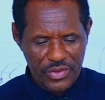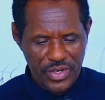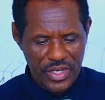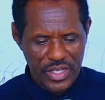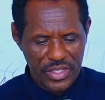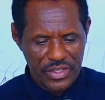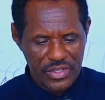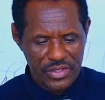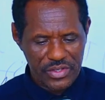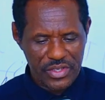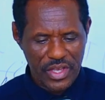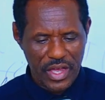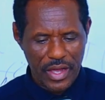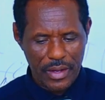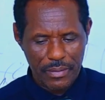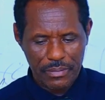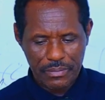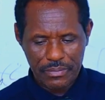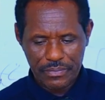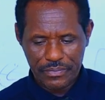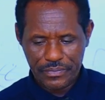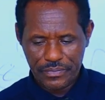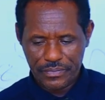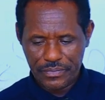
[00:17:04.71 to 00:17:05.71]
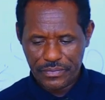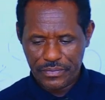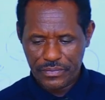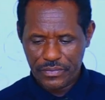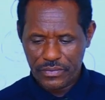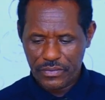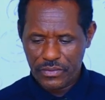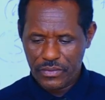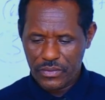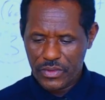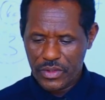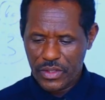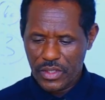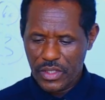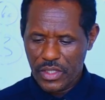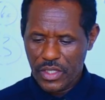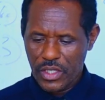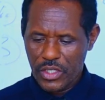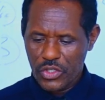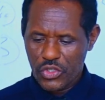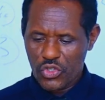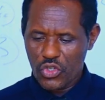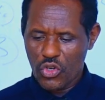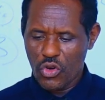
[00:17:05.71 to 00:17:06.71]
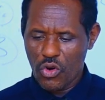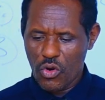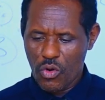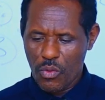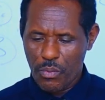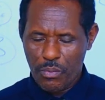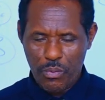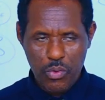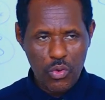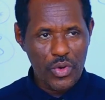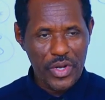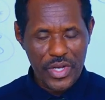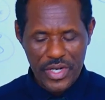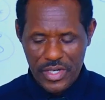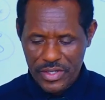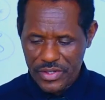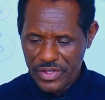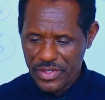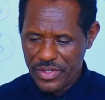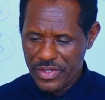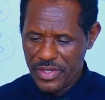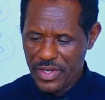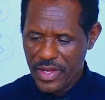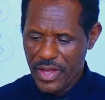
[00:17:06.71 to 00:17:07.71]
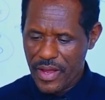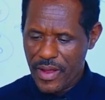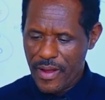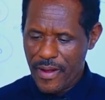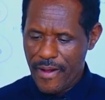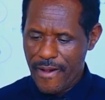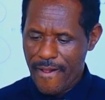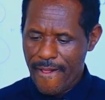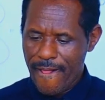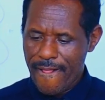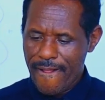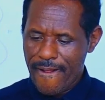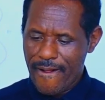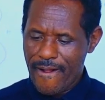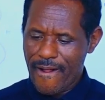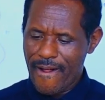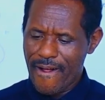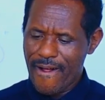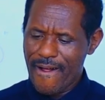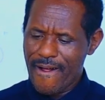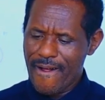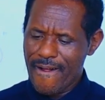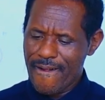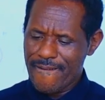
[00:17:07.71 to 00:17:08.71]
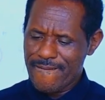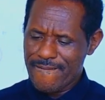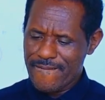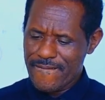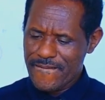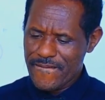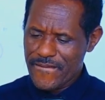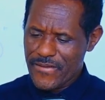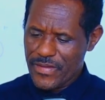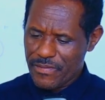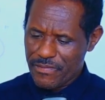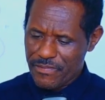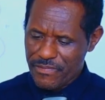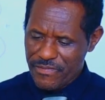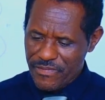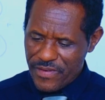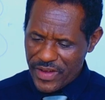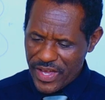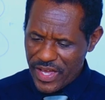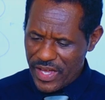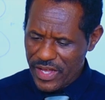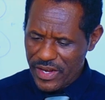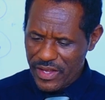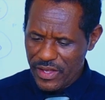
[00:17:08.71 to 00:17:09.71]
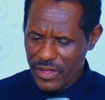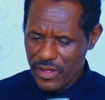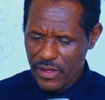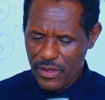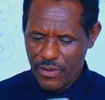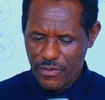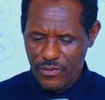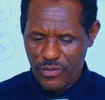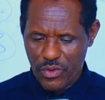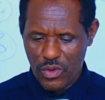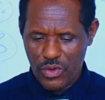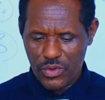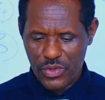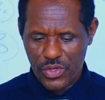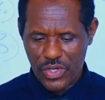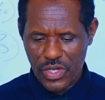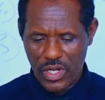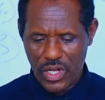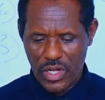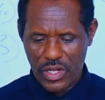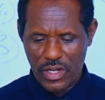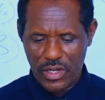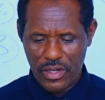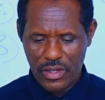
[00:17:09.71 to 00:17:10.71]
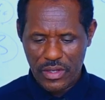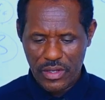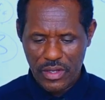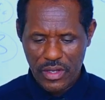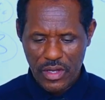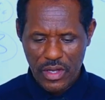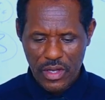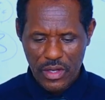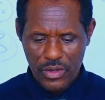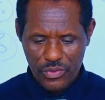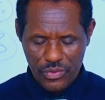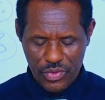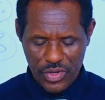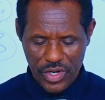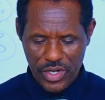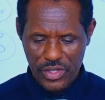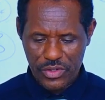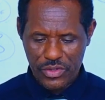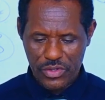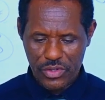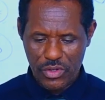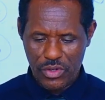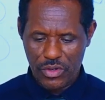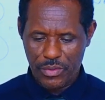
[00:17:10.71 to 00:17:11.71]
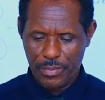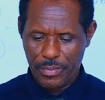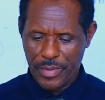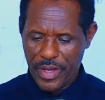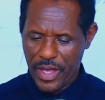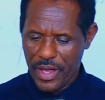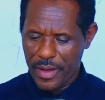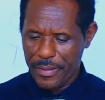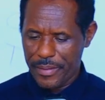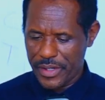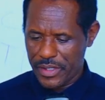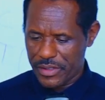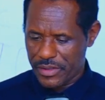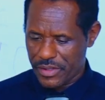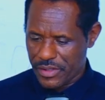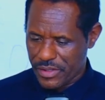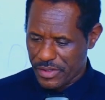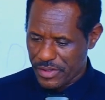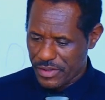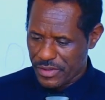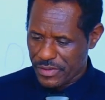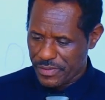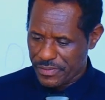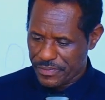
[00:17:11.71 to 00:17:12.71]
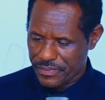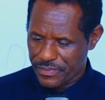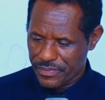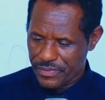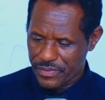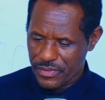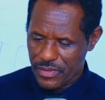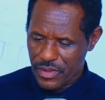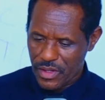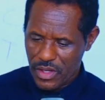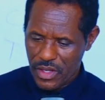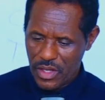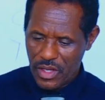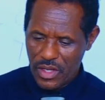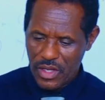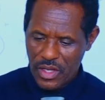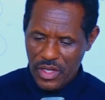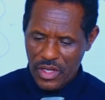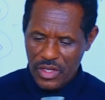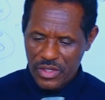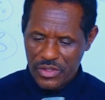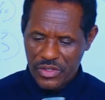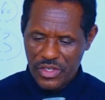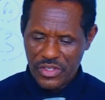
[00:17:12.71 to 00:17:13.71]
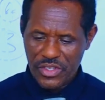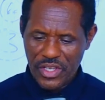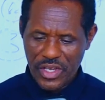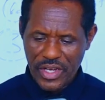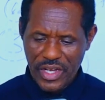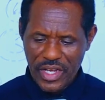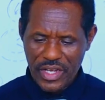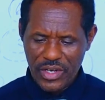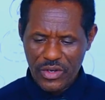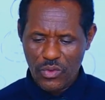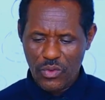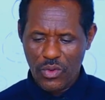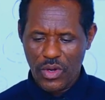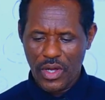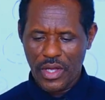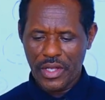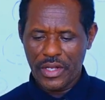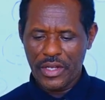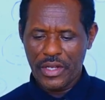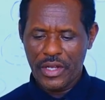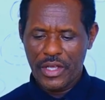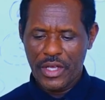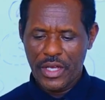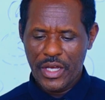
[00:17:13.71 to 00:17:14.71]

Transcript: traits there. So pullers have very influential traits or behaviors. The second one,